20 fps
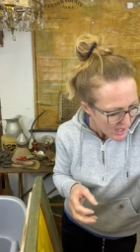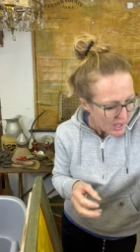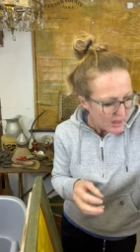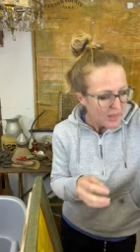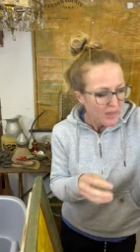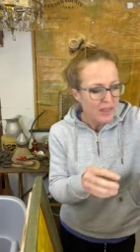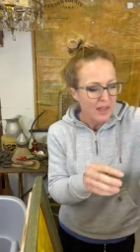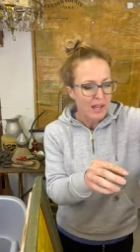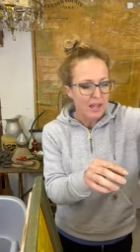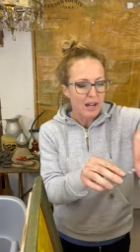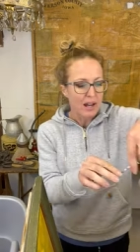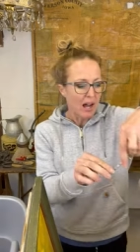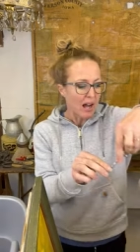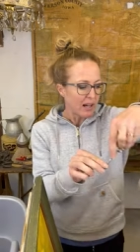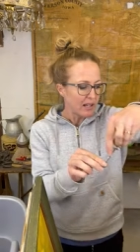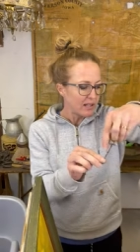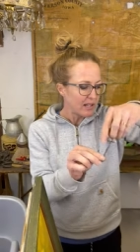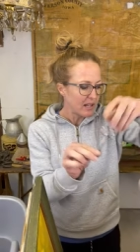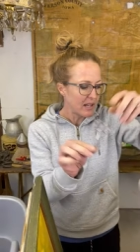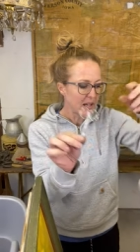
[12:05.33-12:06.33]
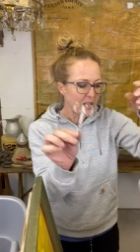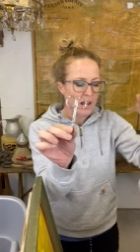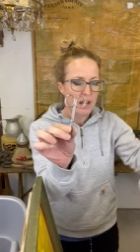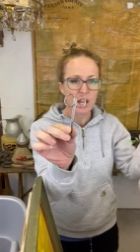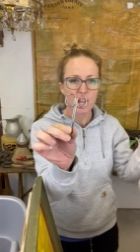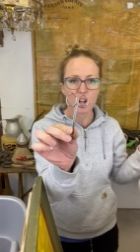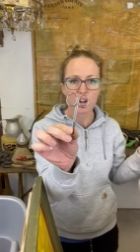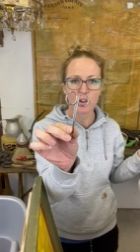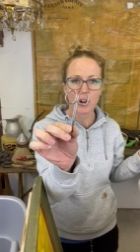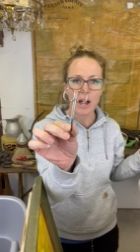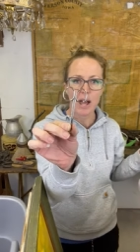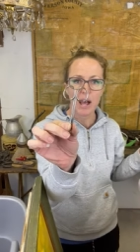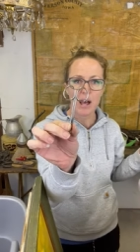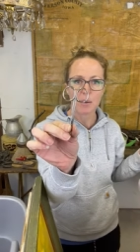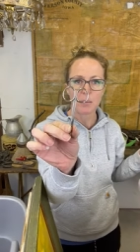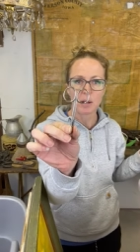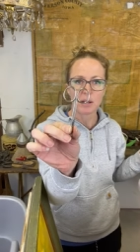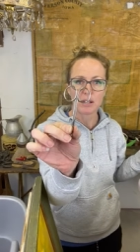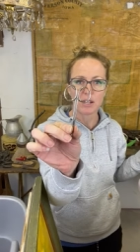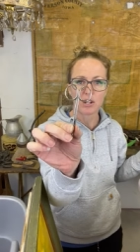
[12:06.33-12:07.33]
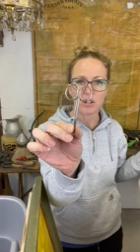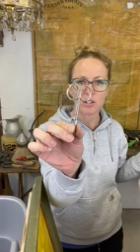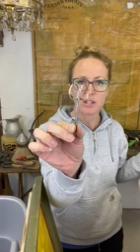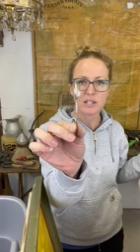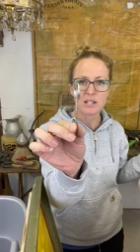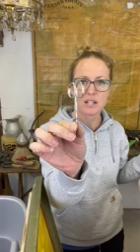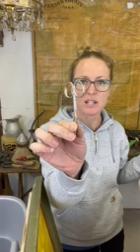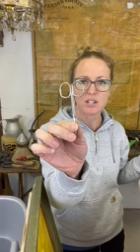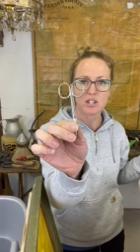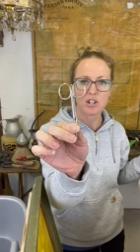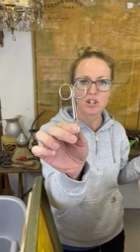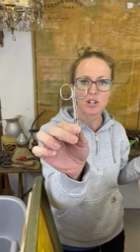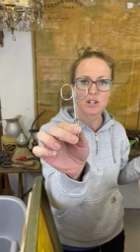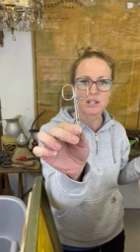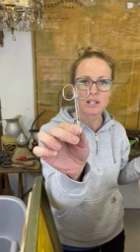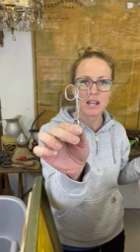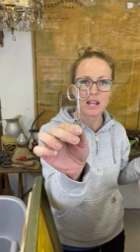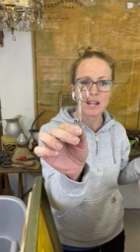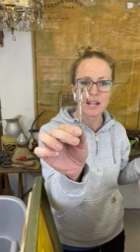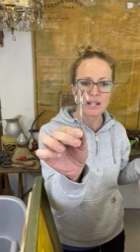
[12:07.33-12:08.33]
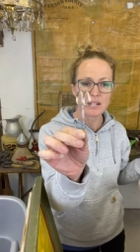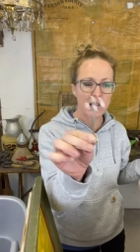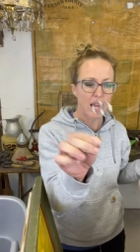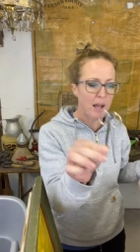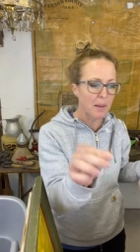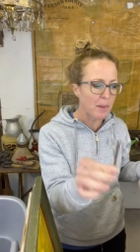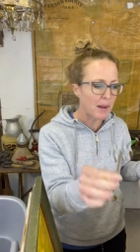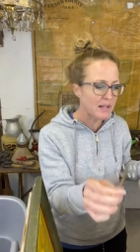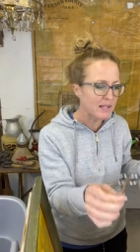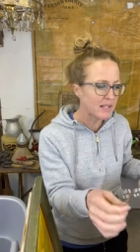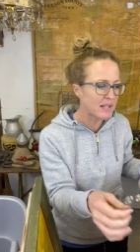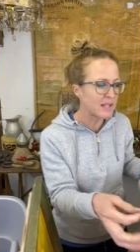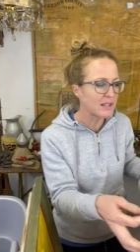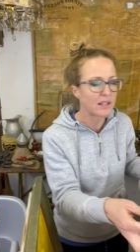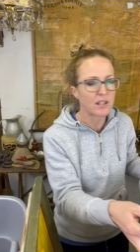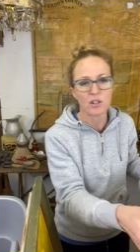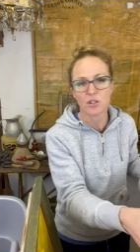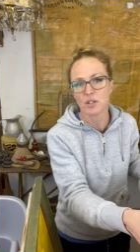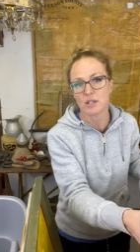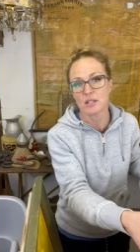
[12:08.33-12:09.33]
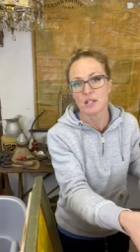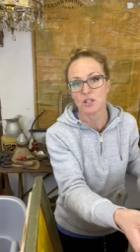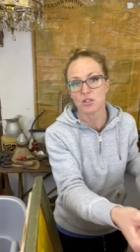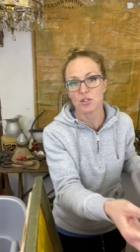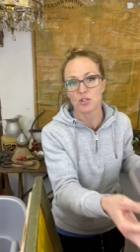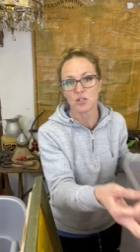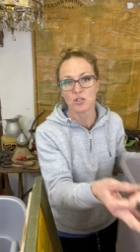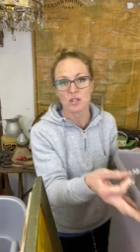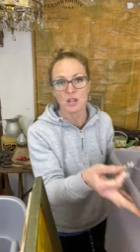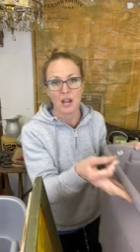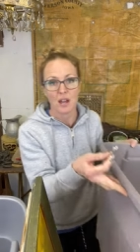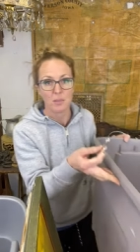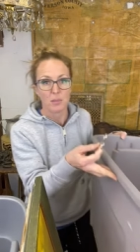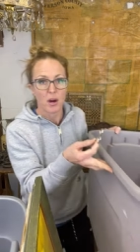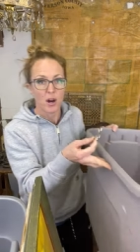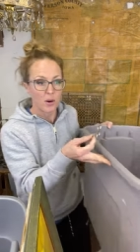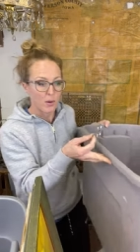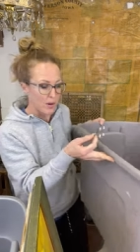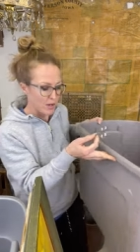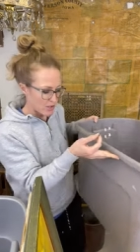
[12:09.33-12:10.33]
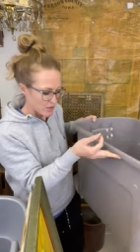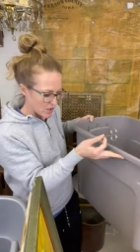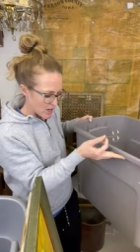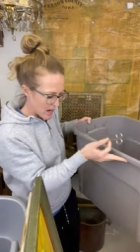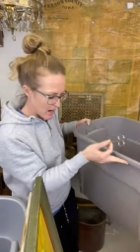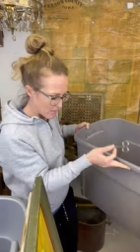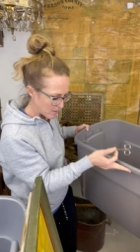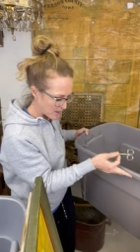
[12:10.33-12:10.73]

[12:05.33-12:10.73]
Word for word: Then I did grab little scissors. Anytime I see little scissors, I'm always grabbing